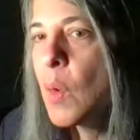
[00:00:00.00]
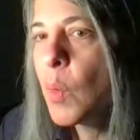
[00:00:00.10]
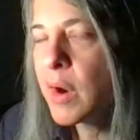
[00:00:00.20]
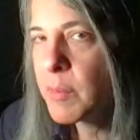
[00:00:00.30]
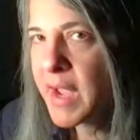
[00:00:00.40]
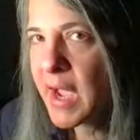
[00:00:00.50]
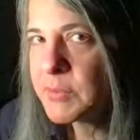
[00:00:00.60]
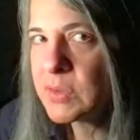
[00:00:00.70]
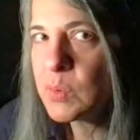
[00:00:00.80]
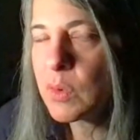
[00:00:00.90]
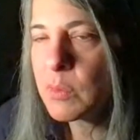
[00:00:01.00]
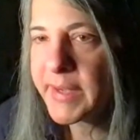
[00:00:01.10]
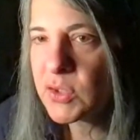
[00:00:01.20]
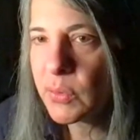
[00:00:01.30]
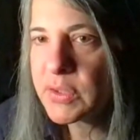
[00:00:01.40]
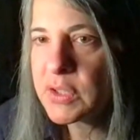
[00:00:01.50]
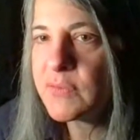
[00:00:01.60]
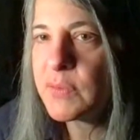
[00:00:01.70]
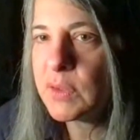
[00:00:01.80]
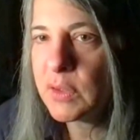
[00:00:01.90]
what are my options what are my choices
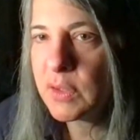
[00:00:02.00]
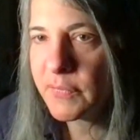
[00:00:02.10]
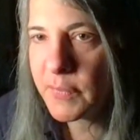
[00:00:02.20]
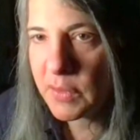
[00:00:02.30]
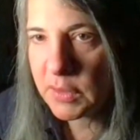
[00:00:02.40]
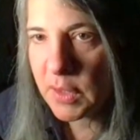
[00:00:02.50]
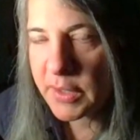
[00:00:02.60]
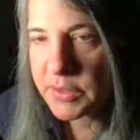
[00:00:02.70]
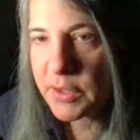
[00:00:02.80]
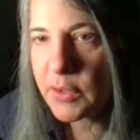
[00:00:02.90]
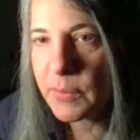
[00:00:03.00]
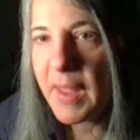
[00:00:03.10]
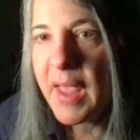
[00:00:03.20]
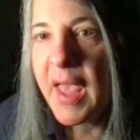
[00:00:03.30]
for the for the long term